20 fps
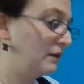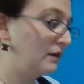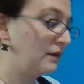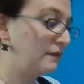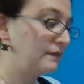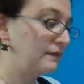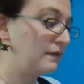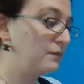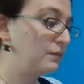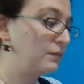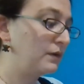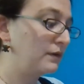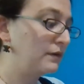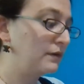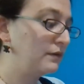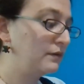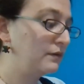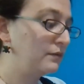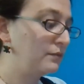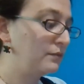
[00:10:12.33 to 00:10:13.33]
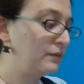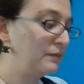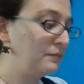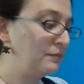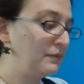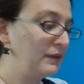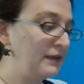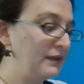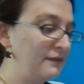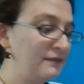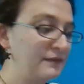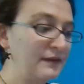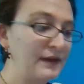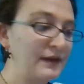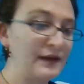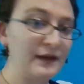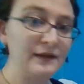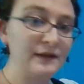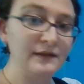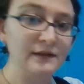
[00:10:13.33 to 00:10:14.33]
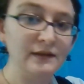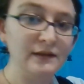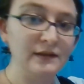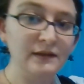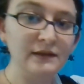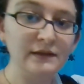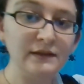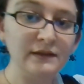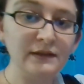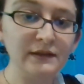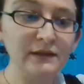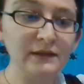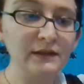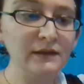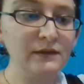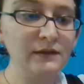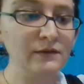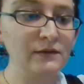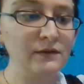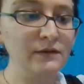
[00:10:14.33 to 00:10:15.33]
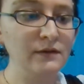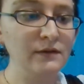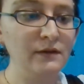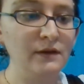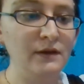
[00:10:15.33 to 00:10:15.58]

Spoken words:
And then we're going to repeat that here.